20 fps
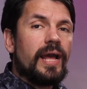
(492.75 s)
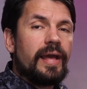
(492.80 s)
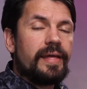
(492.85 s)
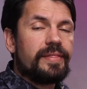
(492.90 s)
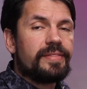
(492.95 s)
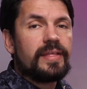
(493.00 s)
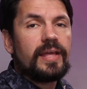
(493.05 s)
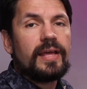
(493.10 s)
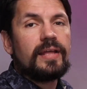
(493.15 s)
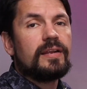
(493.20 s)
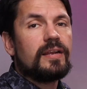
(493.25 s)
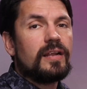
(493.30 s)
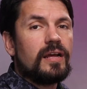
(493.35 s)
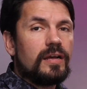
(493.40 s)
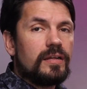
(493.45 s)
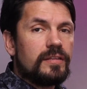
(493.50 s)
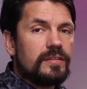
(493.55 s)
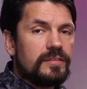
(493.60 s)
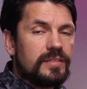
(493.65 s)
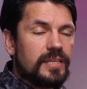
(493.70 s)
And then
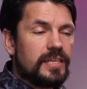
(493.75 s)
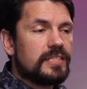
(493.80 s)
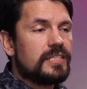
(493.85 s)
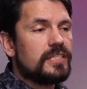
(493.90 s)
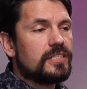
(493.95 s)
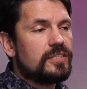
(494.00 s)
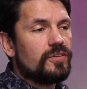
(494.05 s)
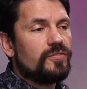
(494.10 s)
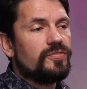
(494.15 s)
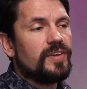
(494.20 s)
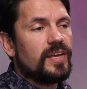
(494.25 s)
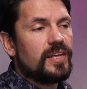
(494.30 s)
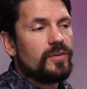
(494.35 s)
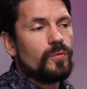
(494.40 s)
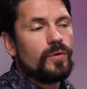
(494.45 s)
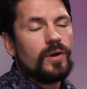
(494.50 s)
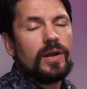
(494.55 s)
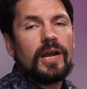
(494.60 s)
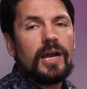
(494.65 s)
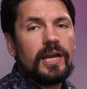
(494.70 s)
this is the
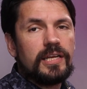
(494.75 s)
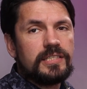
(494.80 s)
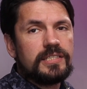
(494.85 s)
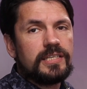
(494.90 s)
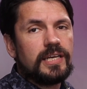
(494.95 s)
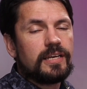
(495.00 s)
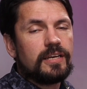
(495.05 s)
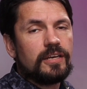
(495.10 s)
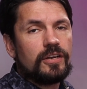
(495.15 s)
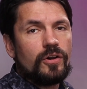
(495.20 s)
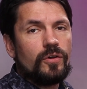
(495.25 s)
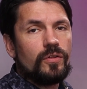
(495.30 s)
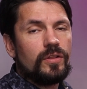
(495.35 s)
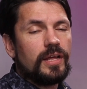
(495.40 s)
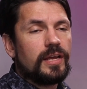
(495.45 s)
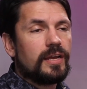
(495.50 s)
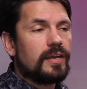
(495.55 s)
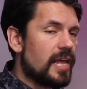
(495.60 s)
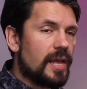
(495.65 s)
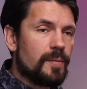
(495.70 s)
thing where I check and go
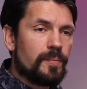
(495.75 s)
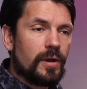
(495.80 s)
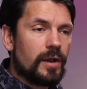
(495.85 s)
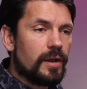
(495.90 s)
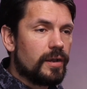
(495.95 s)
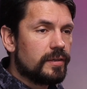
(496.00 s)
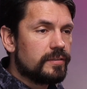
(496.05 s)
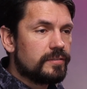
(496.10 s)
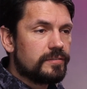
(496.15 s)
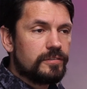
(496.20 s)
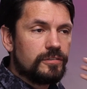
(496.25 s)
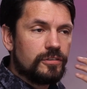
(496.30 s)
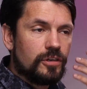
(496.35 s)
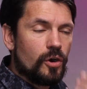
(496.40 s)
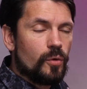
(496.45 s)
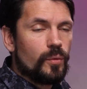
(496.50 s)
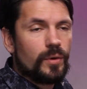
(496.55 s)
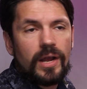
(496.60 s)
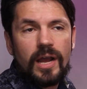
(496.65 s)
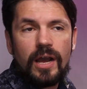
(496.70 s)
like, am I
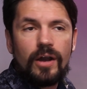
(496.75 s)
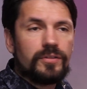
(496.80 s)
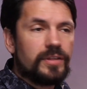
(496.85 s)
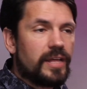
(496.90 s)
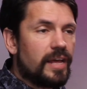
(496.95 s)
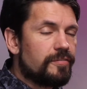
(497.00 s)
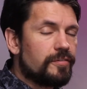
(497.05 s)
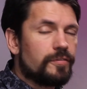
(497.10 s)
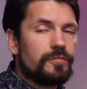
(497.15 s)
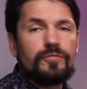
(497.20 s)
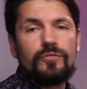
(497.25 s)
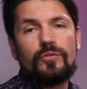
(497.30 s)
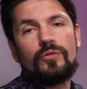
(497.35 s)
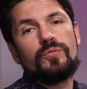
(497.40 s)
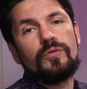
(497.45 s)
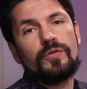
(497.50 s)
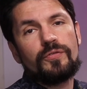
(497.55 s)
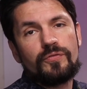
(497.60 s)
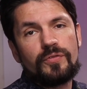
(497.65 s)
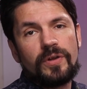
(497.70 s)
going out having
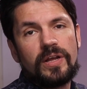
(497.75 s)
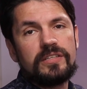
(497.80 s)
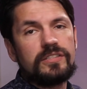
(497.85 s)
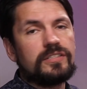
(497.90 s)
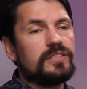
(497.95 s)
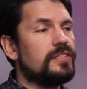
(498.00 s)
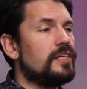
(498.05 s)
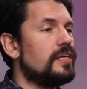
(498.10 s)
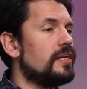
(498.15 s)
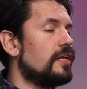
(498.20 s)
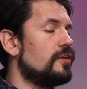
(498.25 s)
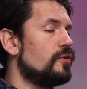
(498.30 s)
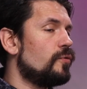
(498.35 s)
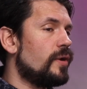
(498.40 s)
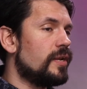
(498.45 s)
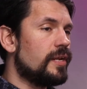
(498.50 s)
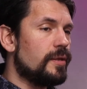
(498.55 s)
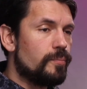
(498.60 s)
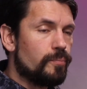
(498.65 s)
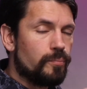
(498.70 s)
food with friends? Did I
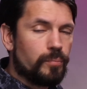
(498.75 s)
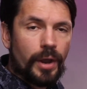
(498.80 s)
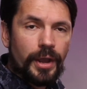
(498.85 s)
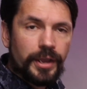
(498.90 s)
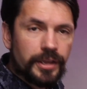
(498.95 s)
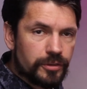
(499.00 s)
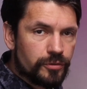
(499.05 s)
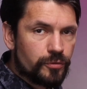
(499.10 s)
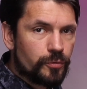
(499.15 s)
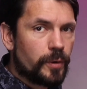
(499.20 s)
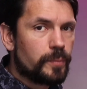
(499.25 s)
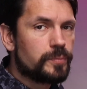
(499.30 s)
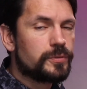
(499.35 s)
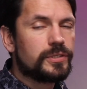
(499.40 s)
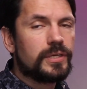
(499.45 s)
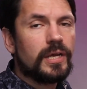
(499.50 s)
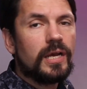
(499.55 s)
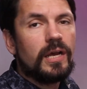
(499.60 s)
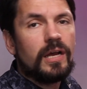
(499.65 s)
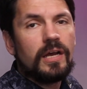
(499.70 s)
do any bike
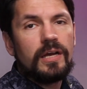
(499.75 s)
trips?